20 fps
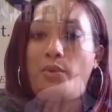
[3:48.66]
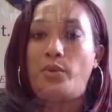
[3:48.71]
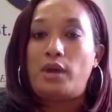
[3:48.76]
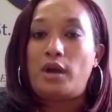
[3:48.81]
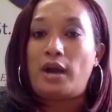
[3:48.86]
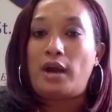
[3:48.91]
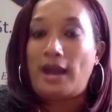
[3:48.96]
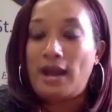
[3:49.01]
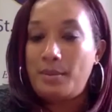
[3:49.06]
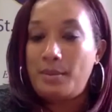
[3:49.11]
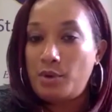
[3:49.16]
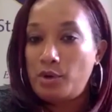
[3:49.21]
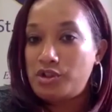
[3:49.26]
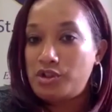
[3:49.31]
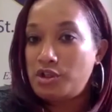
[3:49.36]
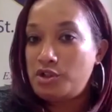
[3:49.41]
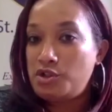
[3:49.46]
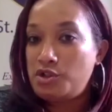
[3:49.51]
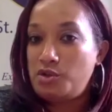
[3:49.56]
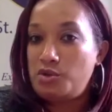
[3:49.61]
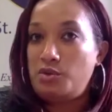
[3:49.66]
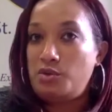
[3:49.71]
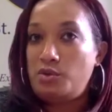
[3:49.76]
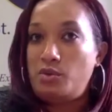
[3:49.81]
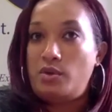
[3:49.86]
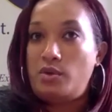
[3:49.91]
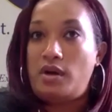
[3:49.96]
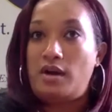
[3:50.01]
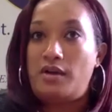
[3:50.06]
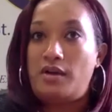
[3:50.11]
are able to
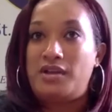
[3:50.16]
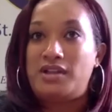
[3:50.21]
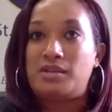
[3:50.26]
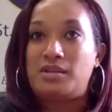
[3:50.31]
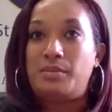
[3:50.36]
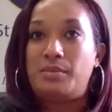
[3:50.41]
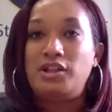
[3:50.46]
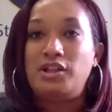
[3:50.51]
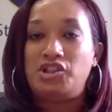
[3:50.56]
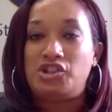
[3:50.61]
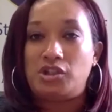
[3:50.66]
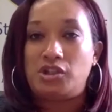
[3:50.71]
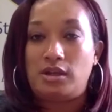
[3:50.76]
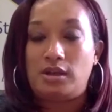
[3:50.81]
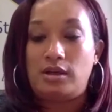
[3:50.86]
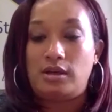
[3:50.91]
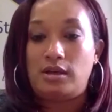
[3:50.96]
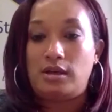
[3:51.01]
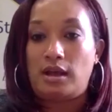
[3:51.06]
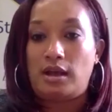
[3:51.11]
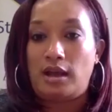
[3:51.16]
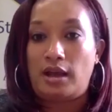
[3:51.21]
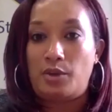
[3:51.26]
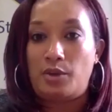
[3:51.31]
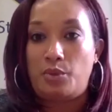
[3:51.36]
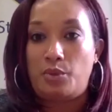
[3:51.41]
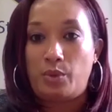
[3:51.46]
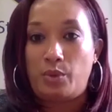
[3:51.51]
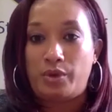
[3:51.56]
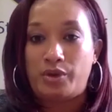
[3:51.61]
do this mission
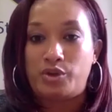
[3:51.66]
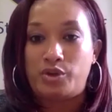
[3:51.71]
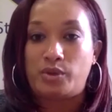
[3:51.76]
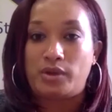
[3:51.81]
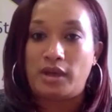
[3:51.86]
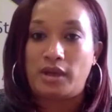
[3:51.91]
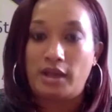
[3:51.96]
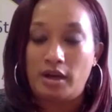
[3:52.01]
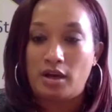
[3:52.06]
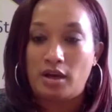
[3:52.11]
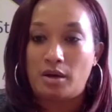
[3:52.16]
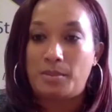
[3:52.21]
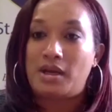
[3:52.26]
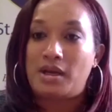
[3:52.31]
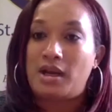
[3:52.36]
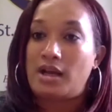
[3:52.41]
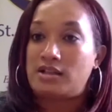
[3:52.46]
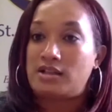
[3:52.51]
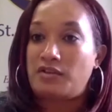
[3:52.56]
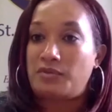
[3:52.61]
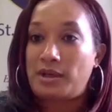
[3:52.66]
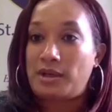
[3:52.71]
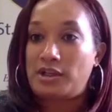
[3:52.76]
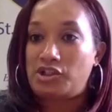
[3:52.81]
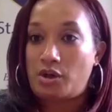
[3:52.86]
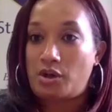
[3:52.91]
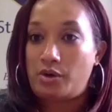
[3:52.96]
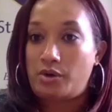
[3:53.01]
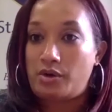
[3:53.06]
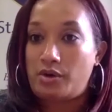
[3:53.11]
and what we're doing here because of Big
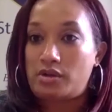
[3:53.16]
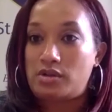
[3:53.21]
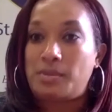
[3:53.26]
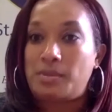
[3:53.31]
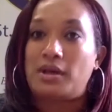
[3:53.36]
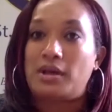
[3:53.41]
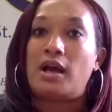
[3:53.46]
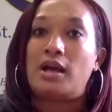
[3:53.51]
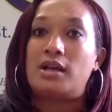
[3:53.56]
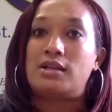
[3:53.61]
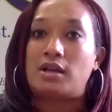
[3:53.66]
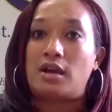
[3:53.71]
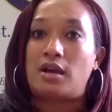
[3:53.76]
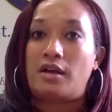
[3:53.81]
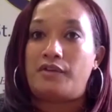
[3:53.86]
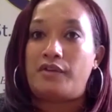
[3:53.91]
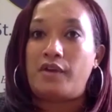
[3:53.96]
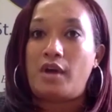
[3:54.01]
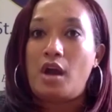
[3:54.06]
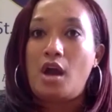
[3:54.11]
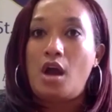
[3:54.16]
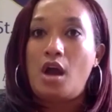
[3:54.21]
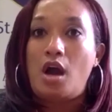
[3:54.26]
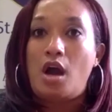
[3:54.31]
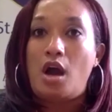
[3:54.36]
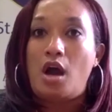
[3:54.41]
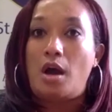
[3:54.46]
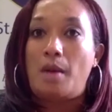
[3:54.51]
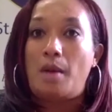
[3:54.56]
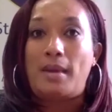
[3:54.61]
Shoulders, because of
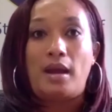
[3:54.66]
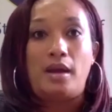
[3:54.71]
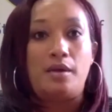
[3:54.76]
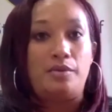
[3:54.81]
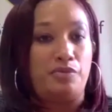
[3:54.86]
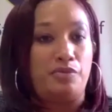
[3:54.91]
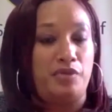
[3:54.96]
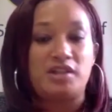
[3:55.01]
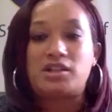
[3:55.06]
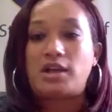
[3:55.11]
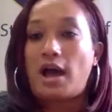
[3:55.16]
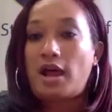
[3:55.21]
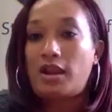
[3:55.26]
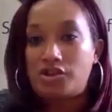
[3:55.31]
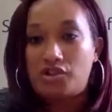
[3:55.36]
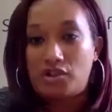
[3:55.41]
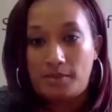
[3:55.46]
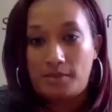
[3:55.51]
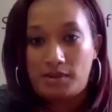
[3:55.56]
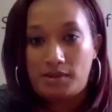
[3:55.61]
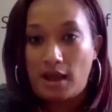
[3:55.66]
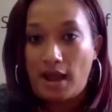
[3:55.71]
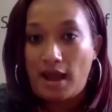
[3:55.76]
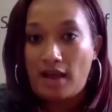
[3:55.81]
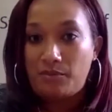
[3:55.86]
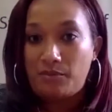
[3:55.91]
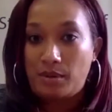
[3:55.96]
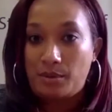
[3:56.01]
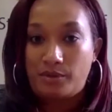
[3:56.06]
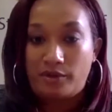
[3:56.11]
the scholarships that
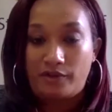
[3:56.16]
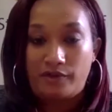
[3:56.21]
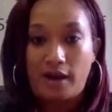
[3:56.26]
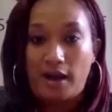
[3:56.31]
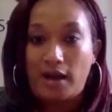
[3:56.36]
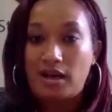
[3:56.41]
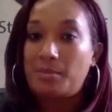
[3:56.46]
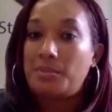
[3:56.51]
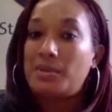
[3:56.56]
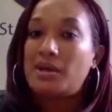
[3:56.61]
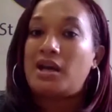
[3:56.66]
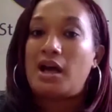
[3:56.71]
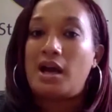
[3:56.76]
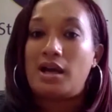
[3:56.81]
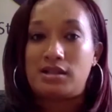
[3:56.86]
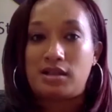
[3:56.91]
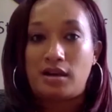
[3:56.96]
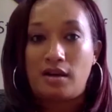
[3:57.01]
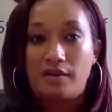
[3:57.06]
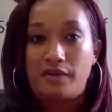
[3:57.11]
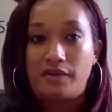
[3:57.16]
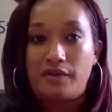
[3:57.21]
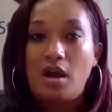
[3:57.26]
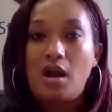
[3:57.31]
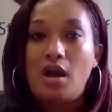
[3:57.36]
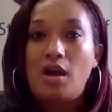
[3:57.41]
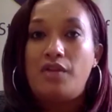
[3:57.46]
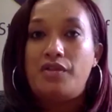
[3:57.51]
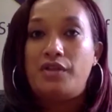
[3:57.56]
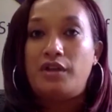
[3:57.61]
have been provided, because of
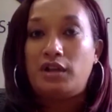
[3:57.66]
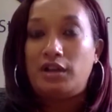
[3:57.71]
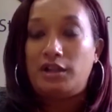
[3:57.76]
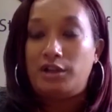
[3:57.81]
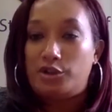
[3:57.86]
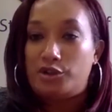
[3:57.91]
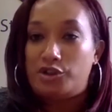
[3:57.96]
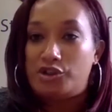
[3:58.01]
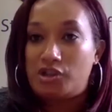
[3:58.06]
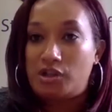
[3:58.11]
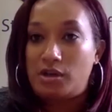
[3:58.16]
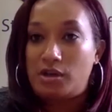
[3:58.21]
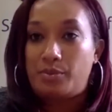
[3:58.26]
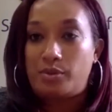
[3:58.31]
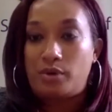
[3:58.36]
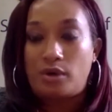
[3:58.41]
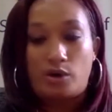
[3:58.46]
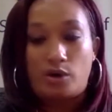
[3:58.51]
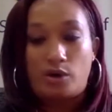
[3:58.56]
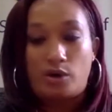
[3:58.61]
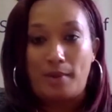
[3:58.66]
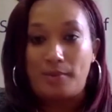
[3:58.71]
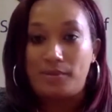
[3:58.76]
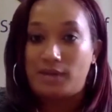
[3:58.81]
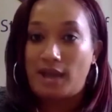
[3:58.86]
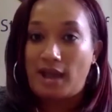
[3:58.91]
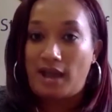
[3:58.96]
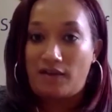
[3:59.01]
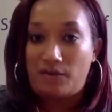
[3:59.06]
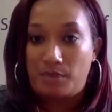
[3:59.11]
the leadership programs
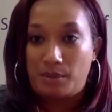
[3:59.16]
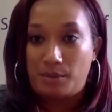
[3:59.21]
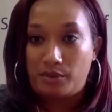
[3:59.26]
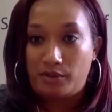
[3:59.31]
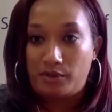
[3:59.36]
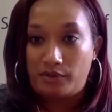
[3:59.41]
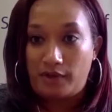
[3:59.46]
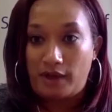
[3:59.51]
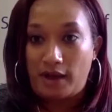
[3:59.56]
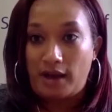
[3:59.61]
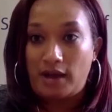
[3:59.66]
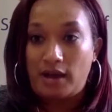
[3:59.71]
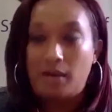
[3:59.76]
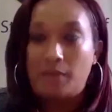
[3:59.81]
that have been provided,